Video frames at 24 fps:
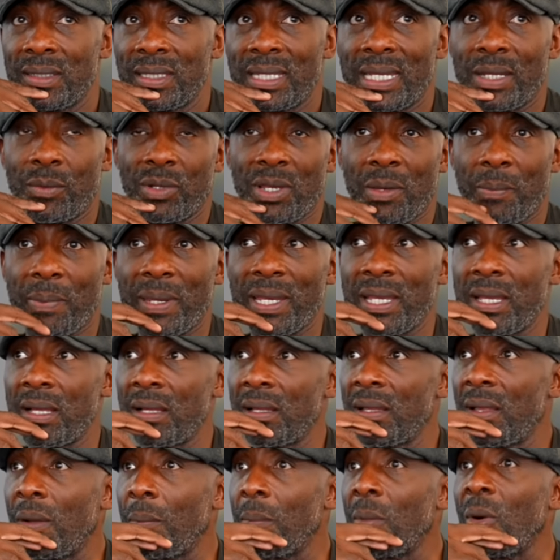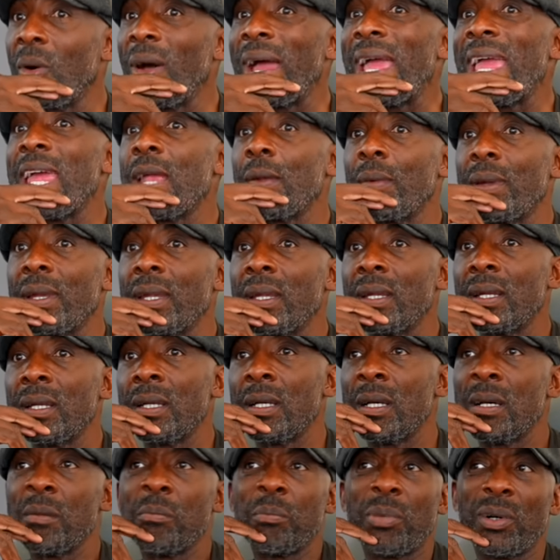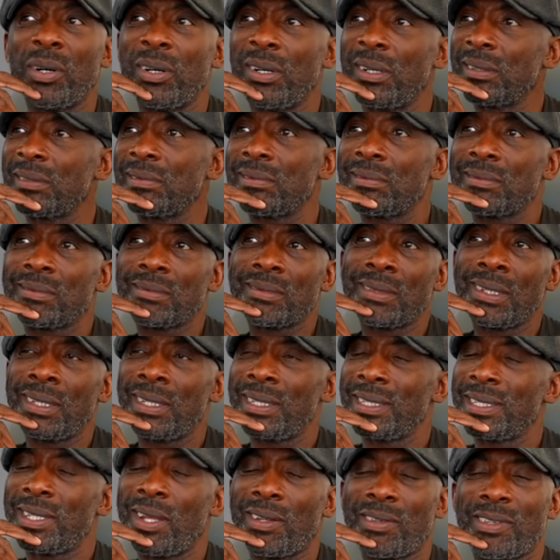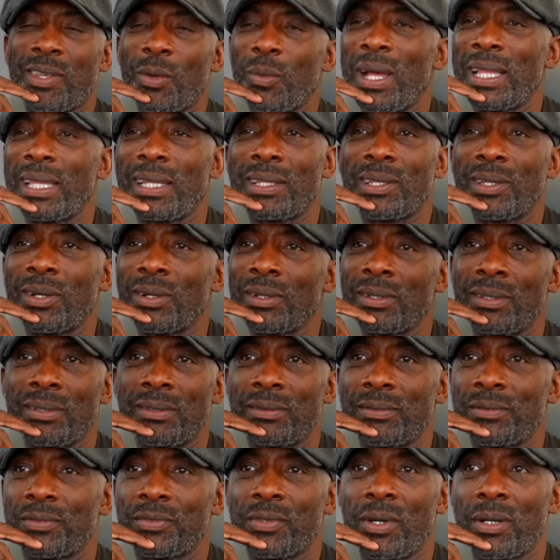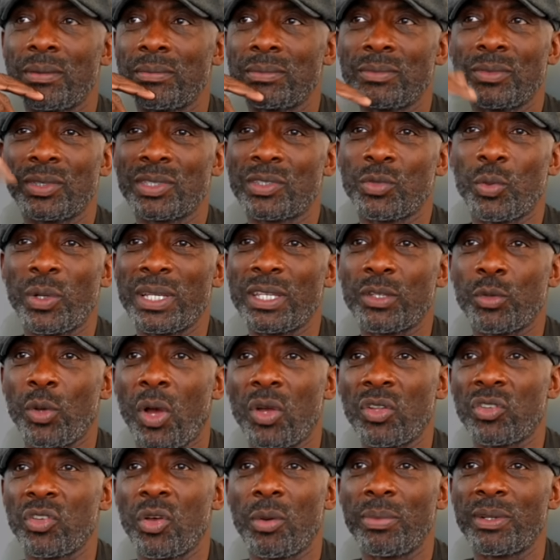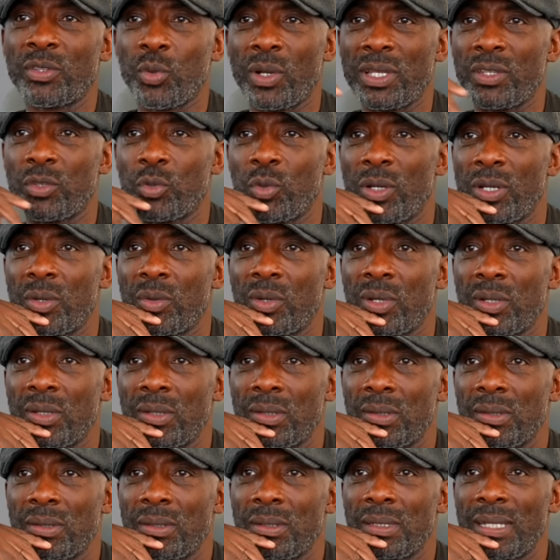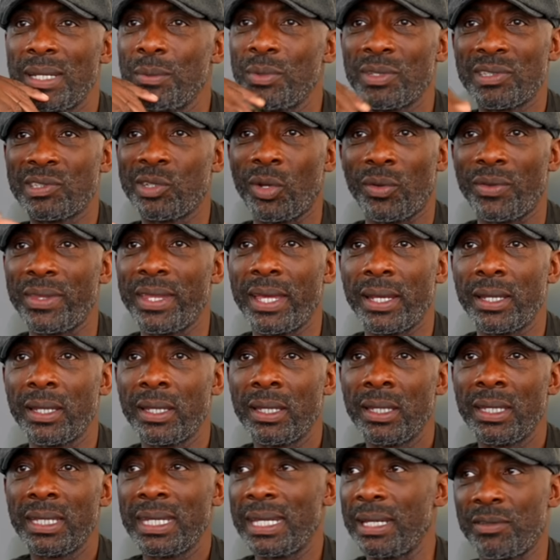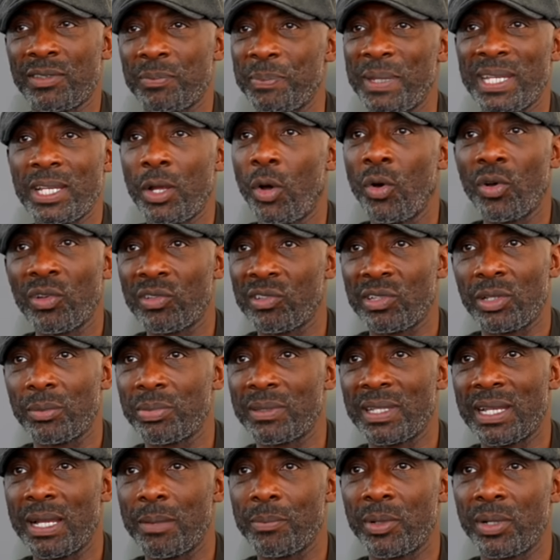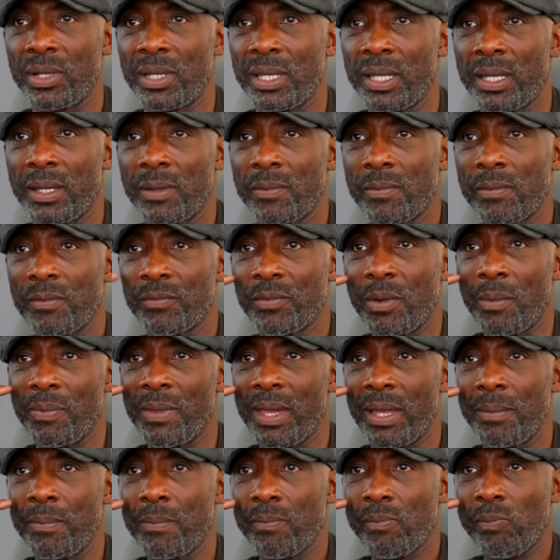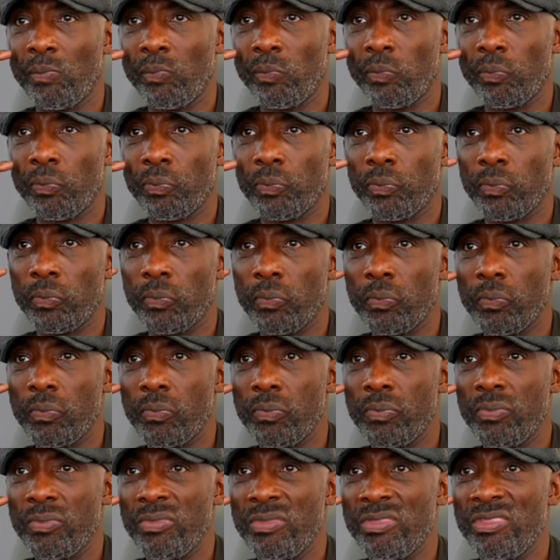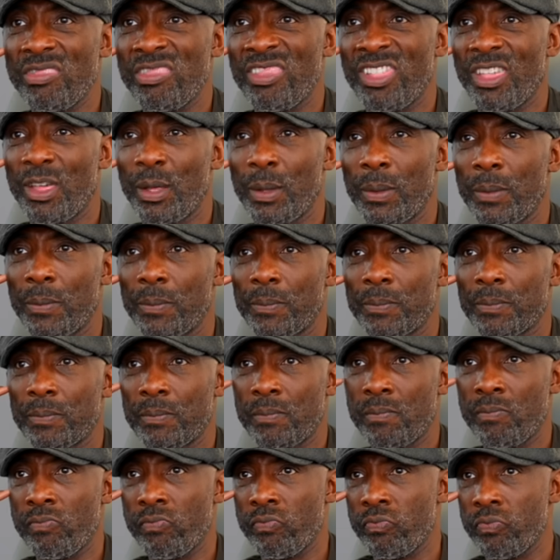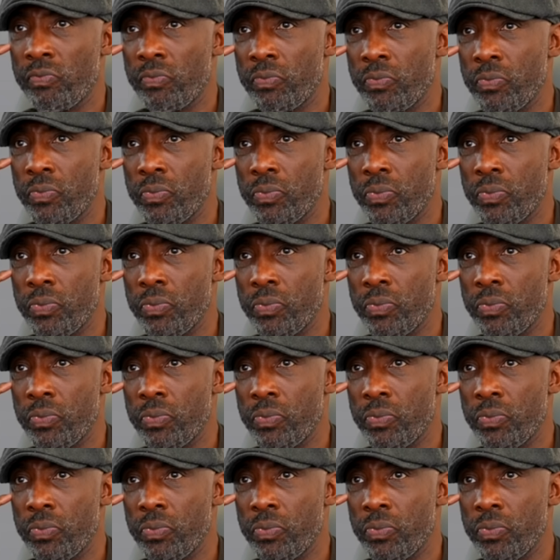It would have been a lot more hairy. But Deontay Wilder done from what October twenty twenty-one. He was done then. It was been a hustle up to that point there. From then. What does this do for Eddie Hearn?